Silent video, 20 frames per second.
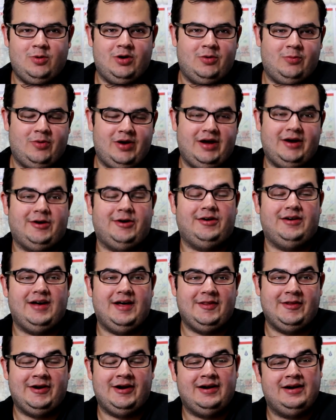one way or
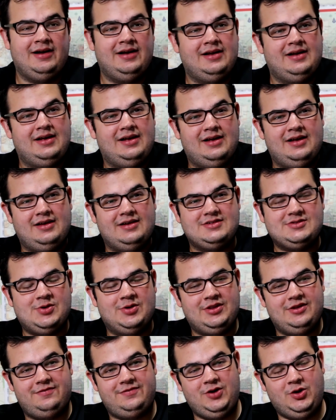another. So
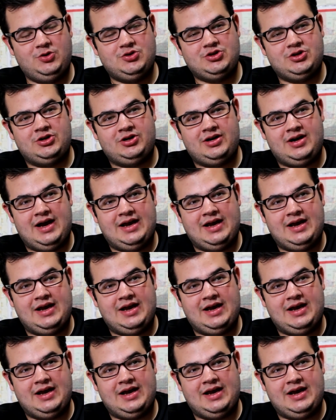in the future,